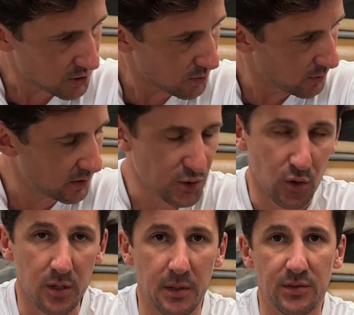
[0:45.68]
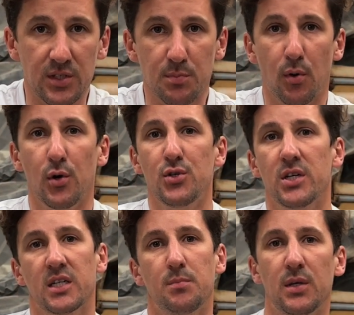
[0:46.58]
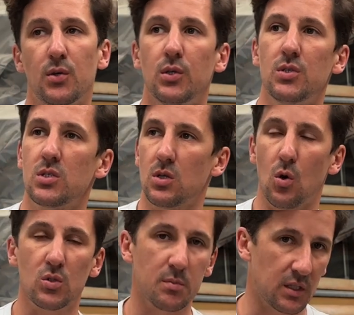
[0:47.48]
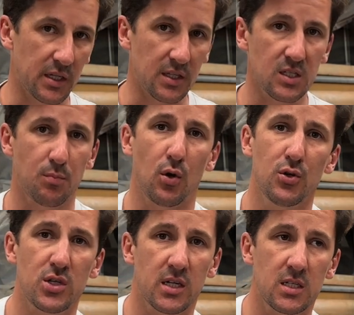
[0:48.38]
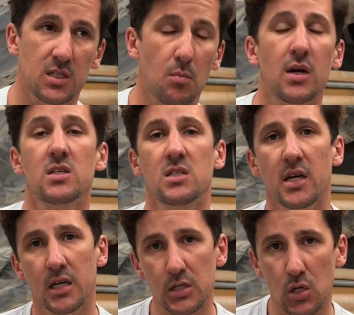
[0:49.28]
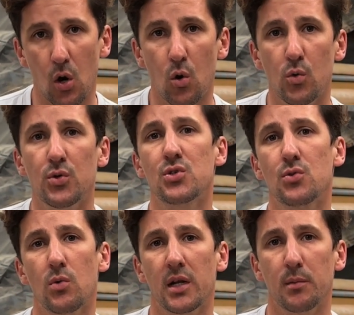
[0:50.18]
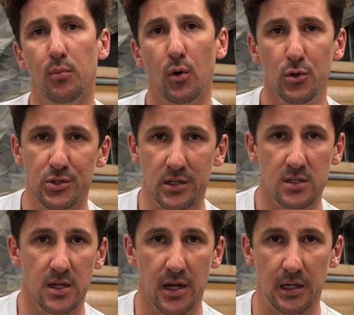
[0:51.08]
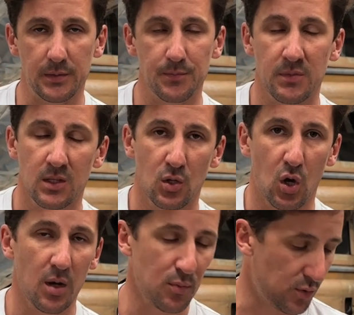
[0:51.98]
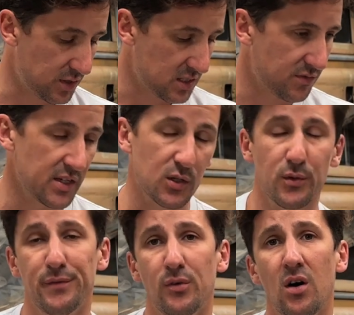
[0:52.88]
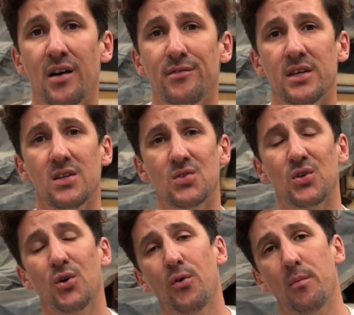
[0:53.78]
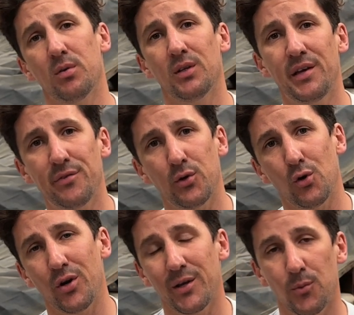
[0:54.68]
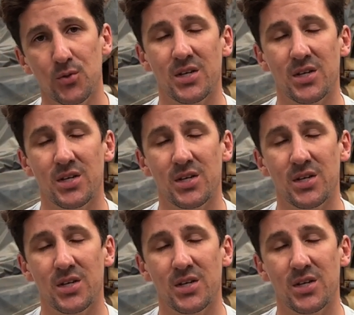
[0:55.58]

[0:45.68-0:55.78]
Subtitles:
really document this project, because ultimately this project is my second oldest running project now. I bought this vehicle 5 years ago, and believe it or not, it was